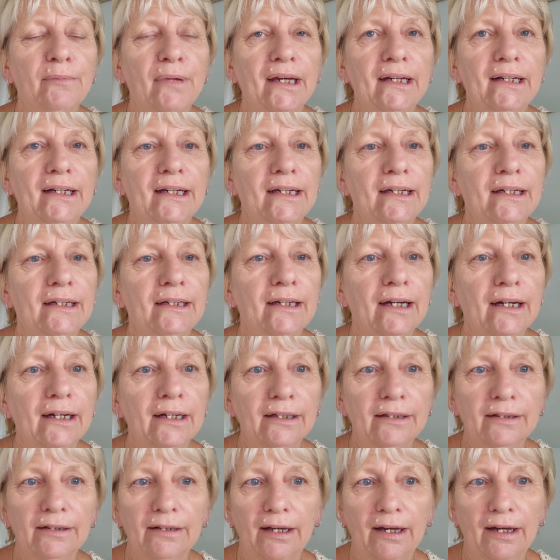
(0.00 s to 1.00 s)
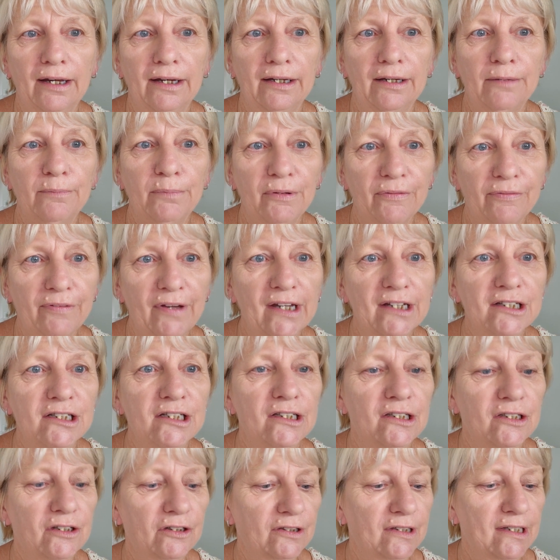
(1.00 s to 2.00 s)
any
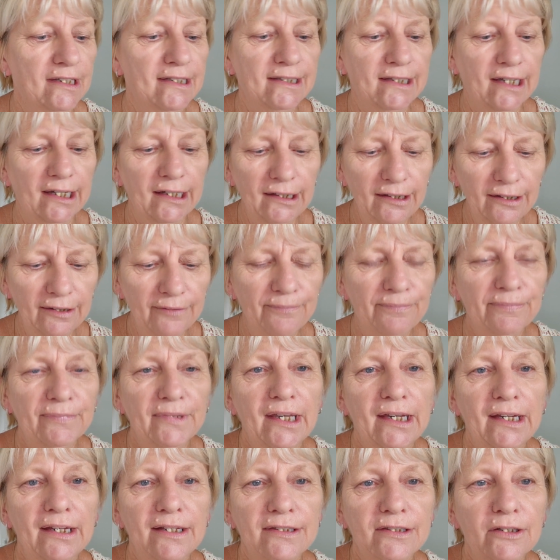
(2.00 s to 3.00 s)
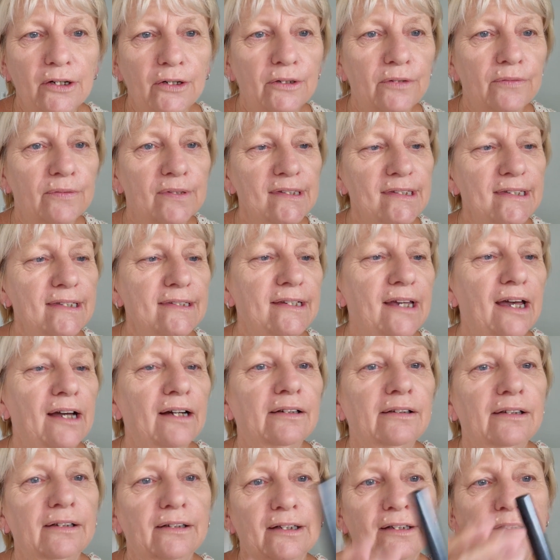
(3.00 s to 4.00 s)
imperfections on the skin. So this is
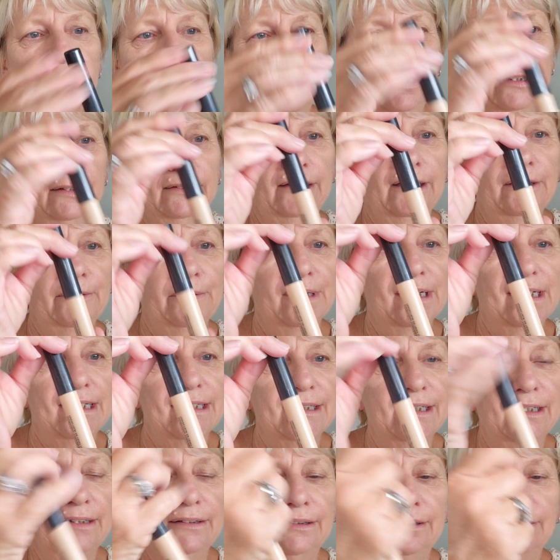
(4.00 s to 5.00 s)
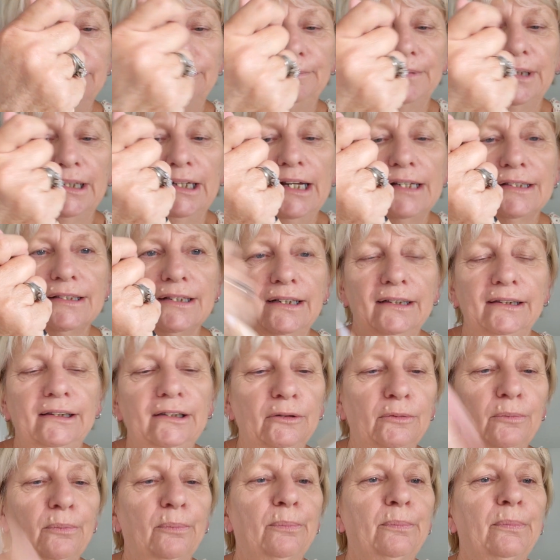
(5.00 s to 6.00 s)
our liquid concealer. It has a
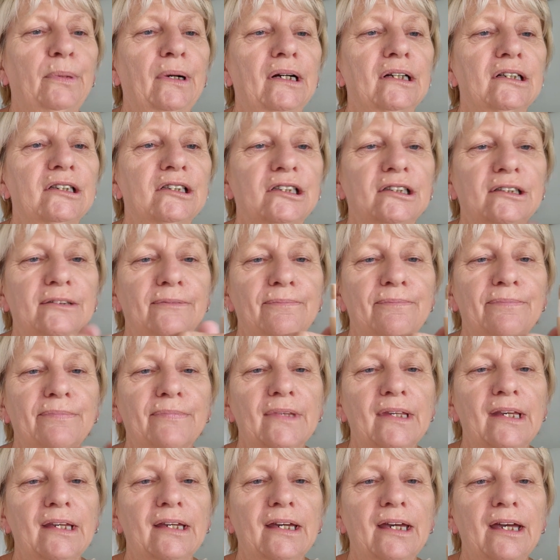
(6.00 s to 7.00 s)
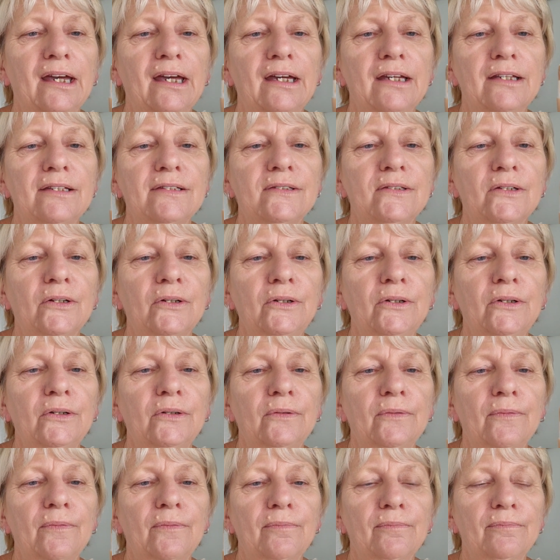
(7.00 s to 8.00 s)
little brush. So
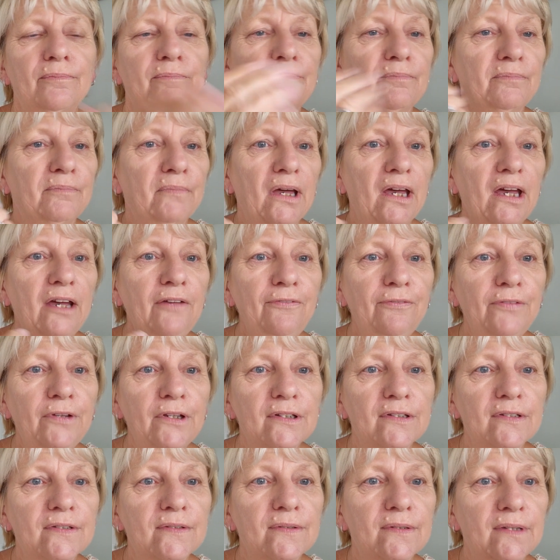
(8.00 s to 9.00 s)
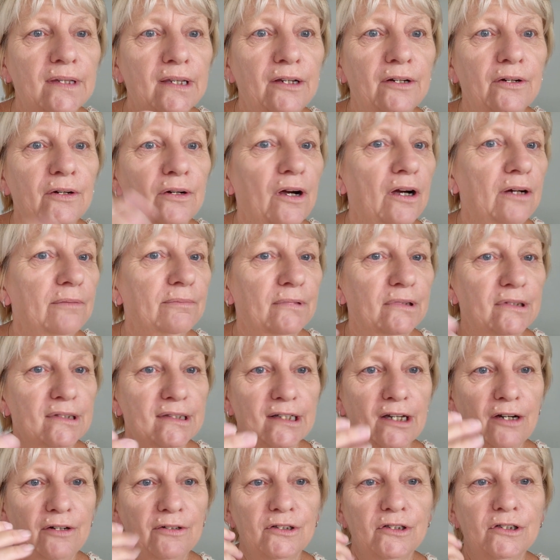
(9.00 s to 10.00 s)
if you know, I'm
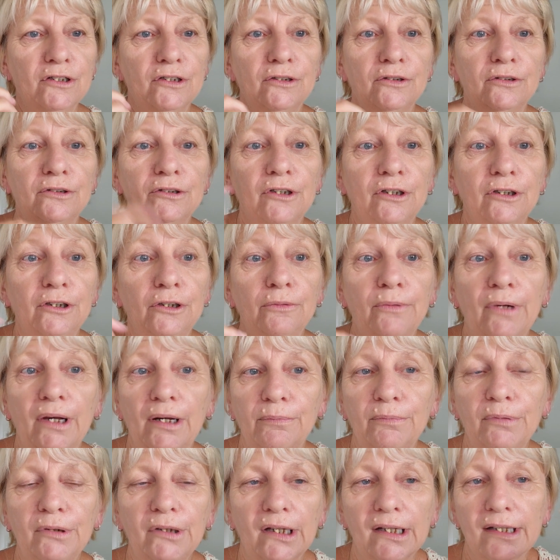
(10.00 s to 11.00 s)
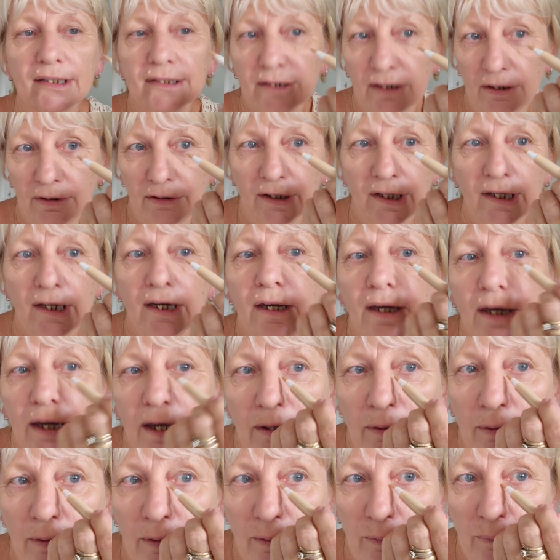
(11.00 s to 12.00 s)
just going to show you where to put it. So
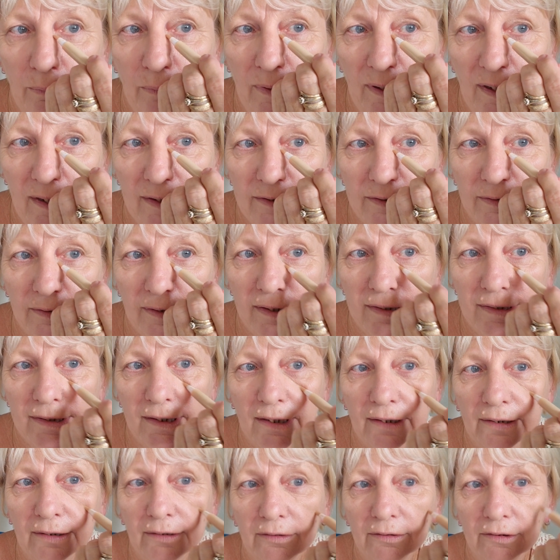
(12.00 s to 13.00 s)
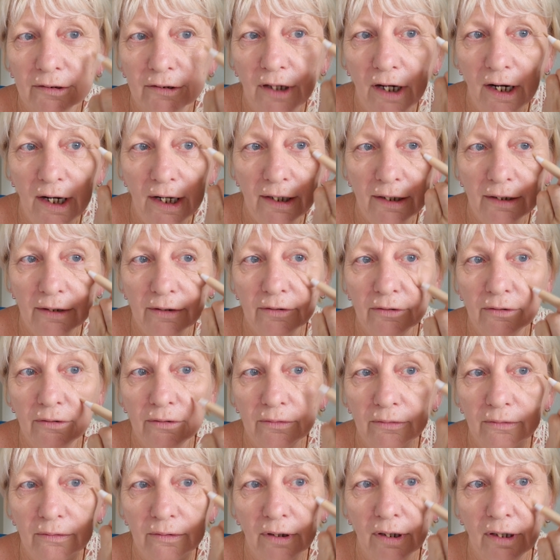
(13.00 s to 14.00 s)
what I do is a little
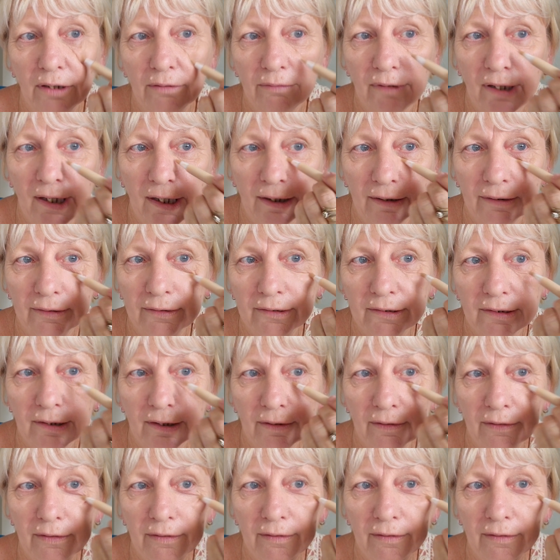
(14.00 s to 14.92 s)
triangle around